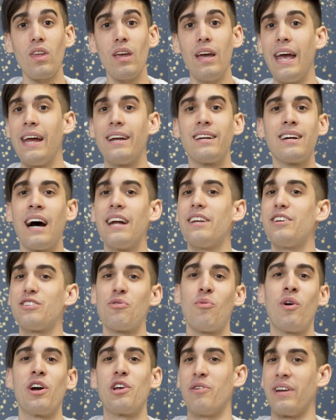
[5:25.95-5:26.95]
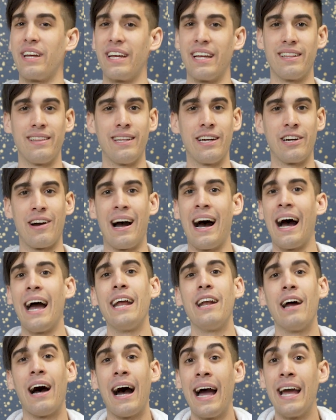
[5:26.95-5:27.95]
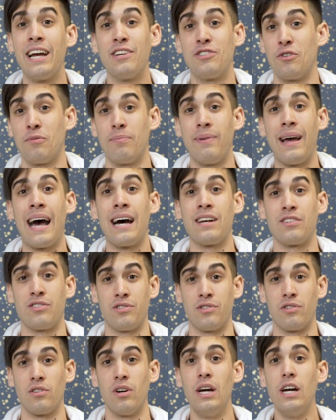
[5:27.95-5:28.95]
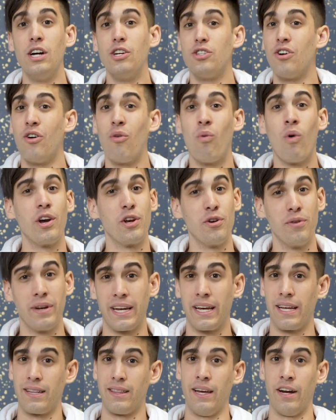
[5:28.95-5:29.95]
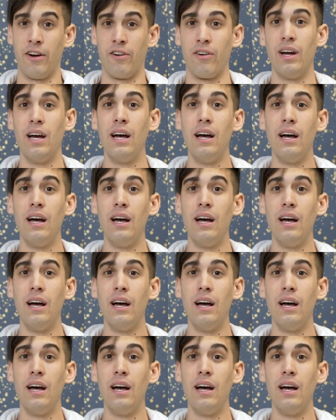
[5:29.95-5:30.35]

And God doesn't want you to get there. I as your pastor, don't want you to get there.